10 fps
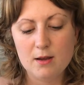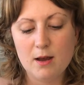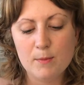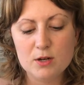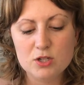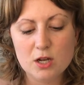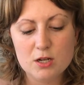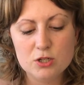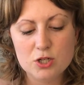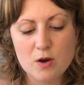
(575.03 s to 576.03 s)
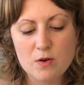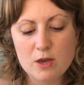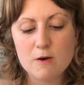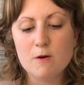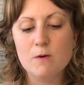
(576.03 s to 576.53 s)
I'm just going to show
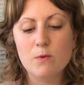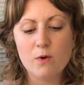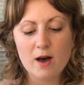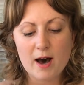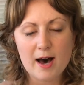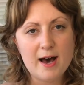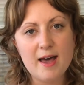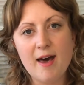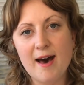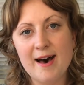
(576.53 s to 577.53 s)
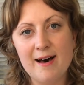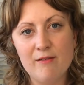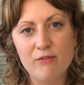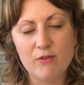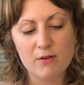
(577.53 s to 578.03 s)
you what I
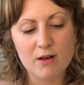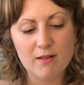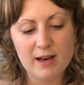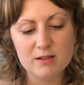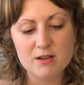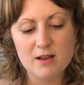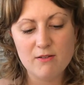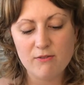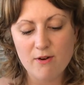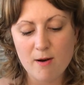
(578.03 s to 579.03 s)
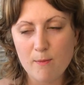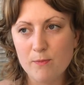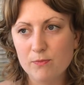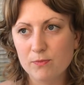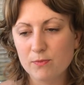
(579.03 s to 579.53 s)
have collected
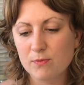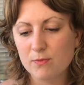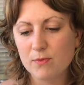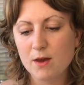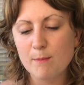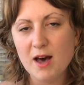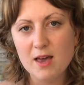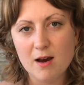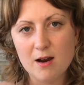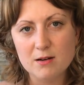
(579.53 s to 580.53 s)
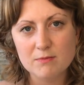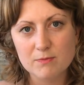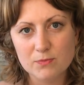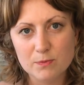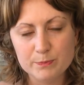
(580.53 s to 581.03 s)
from my yard.
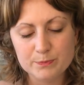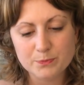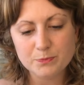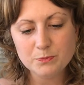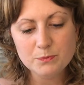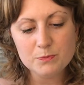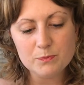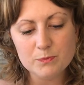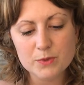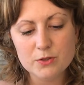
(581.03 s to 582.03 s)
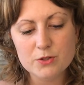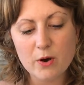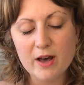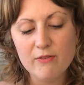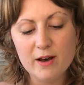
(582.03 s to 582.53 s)
So
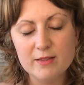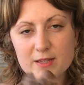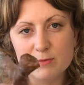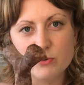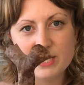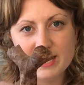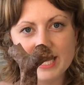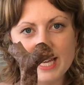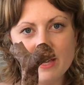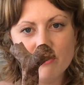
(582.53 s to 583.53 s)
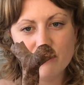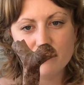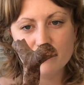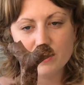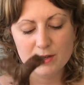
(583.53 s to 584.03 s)
I found this pretty leaf.
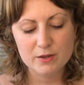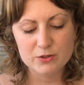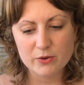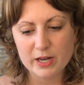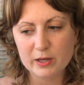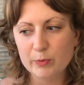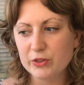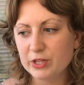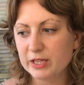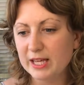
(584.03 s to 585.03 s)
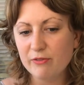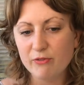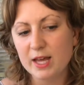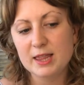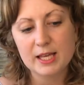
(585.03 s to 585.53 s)
So I could put the leaf
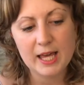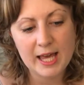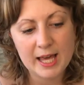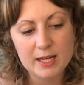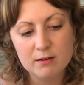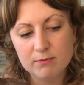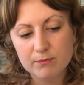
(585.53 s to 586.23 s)
in the can,